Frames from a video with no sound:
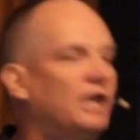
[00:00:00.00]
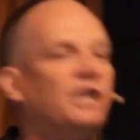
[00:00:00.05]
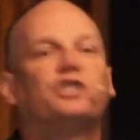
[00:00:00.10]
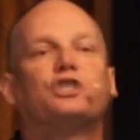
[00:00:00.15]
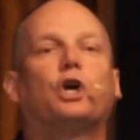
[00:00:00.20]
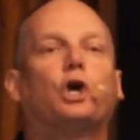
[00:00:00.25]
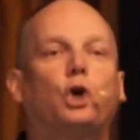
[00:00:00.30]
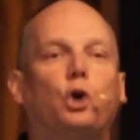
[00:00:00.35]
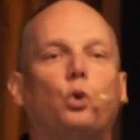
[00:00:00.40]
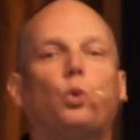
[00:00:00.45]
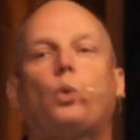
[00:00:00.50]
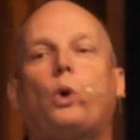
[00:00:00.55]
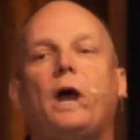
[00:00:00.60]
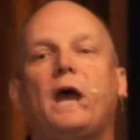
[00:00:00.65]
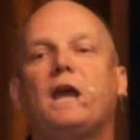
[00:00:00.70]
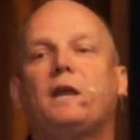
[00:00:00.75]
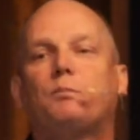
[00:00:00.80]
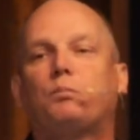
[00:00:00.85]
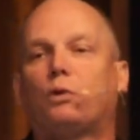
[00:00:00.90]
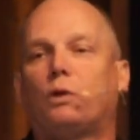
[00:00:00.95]
It's a
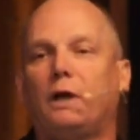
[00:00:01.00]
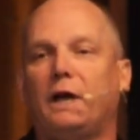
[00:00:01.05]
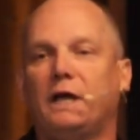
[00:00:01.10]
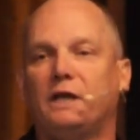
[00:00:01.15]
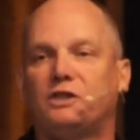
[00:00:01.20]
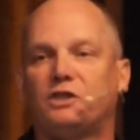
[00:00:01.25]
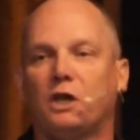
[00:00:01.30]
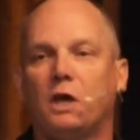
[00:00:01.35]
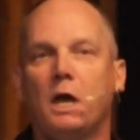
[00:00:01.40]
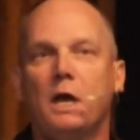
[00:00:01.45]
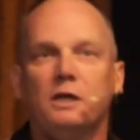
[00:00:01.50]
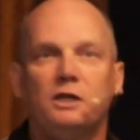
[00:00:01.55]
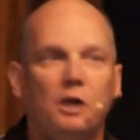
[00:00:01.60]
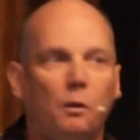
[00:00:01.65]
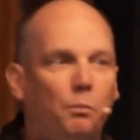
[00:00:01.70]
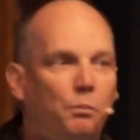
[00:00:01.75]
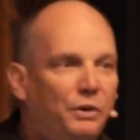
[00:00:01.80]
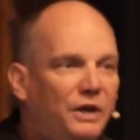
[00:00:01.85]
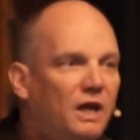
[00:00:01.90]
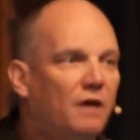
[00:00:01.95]
great place
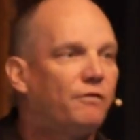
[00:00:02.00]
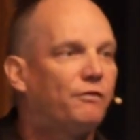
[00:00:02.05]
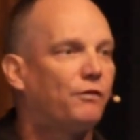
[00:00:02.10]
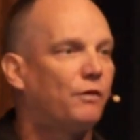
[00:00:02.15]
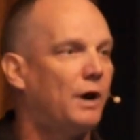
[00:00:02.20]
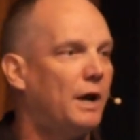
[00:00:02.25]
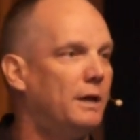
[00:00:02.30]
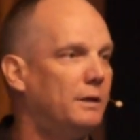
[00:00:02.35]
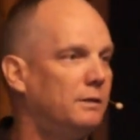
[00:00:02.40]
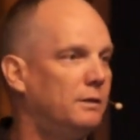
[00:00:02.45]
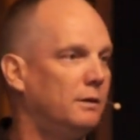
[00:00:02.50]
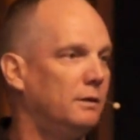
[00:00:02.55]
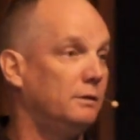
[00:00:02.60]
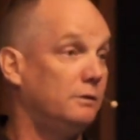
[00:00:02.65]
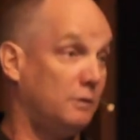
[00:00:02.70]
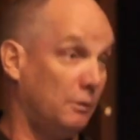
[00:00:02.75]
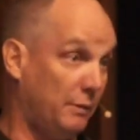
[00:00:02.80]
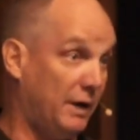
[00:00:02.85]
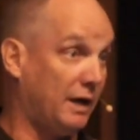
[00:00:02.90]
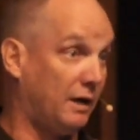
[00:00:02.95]
to be a friend,
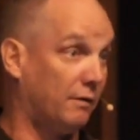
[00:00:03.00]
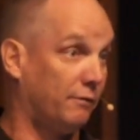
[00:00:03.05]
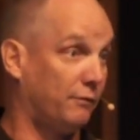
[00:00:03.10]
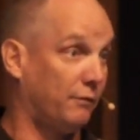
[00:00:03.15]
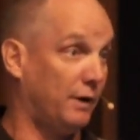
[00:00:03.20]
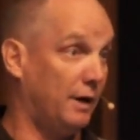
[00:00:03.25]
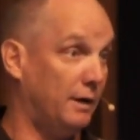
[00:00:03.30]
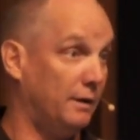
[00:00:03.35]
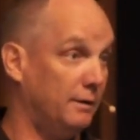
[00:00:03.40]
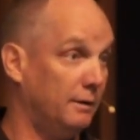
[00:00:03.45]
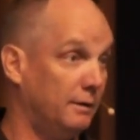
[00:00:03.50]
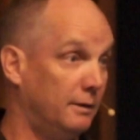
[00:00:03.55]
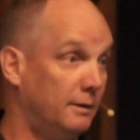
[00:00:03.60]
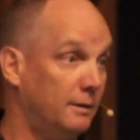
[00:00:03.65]
to make a friend.